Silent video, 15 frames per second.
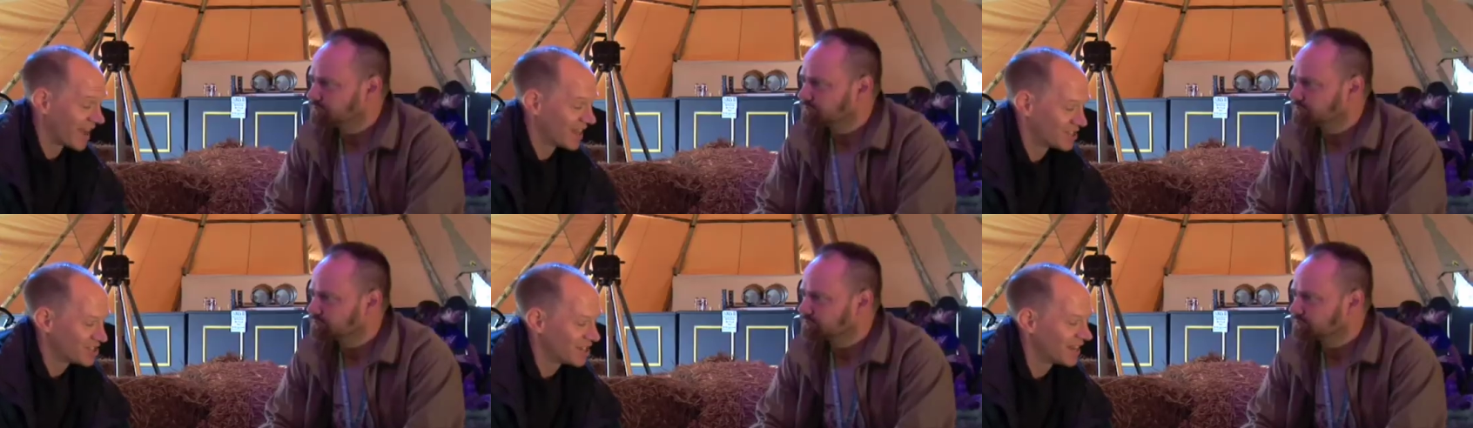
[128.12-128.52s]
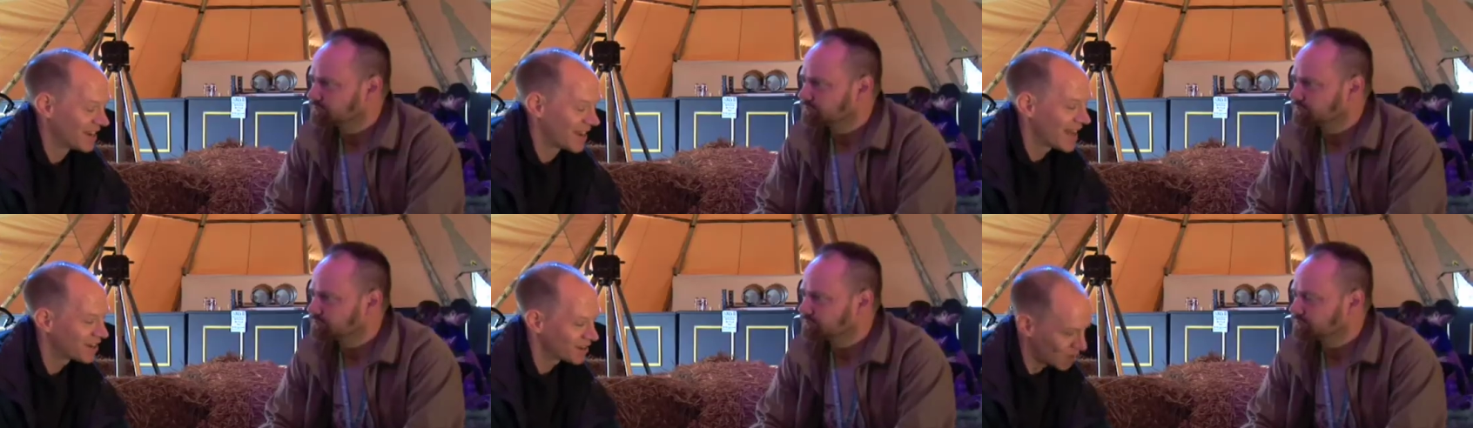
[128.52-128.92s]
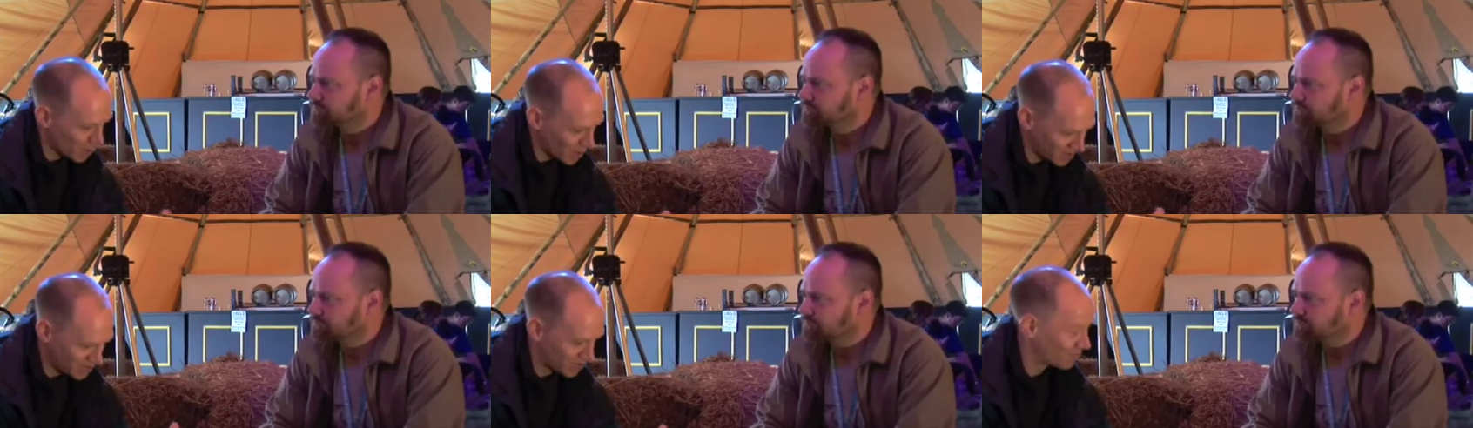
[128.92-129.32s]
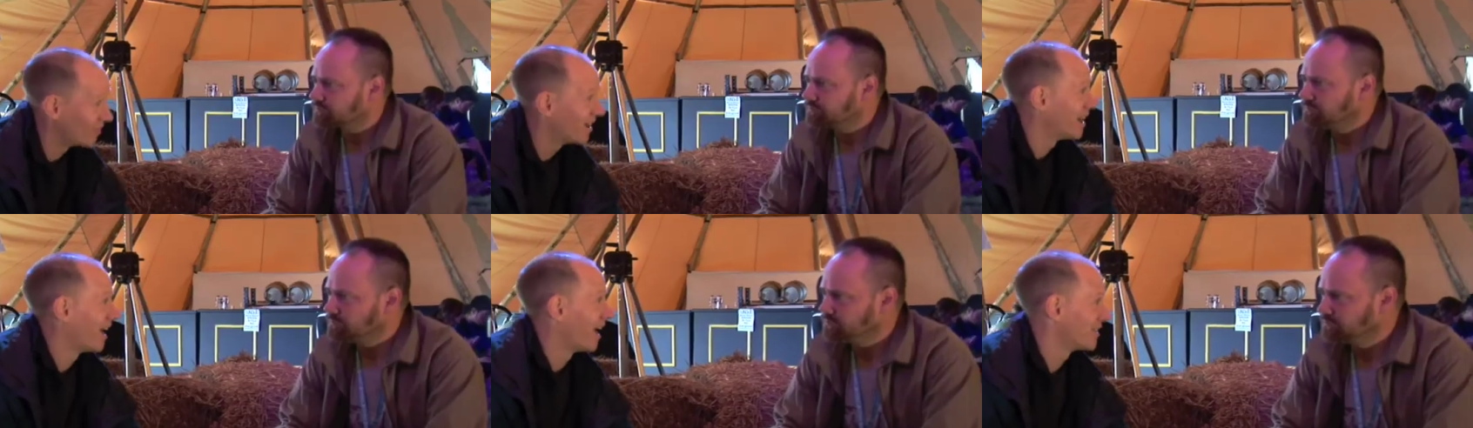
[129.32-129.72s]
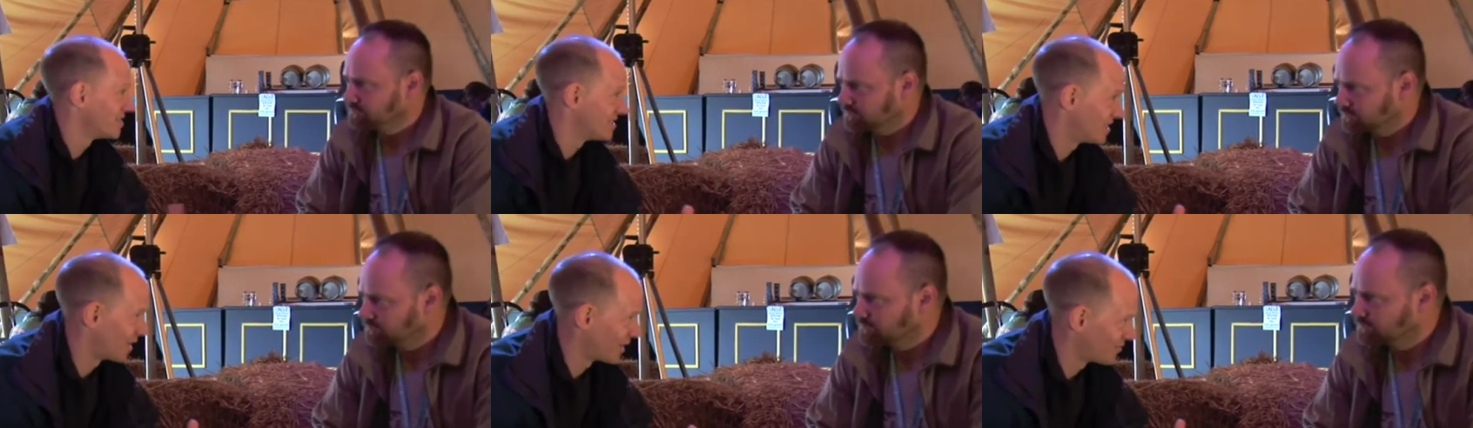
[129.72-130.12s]
Speaker 1: actually, and I hadn't quite sort of realised
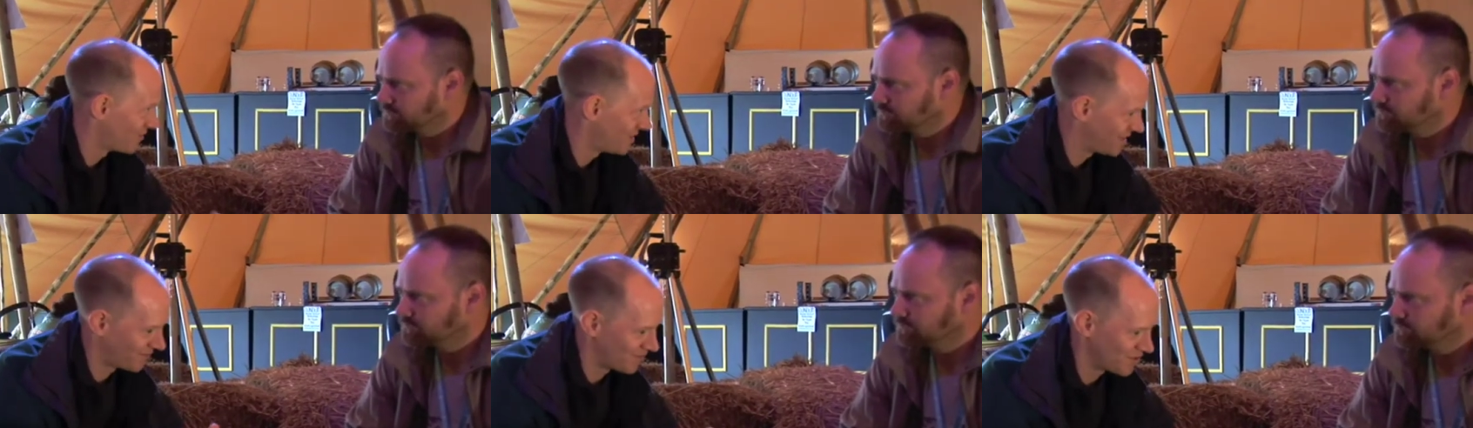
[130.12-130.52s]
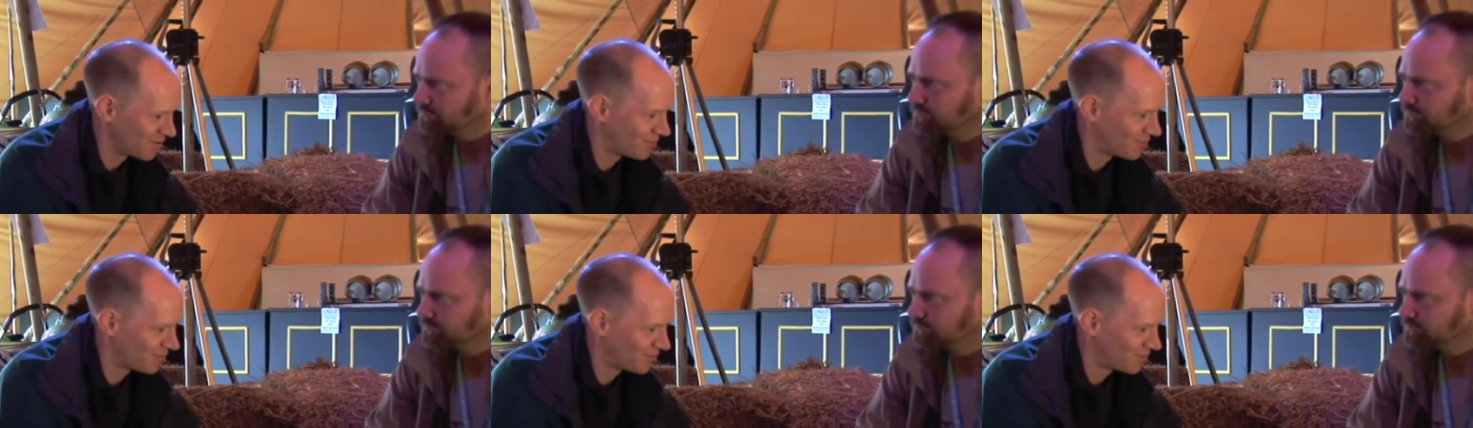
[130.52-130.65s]
until I was reading through the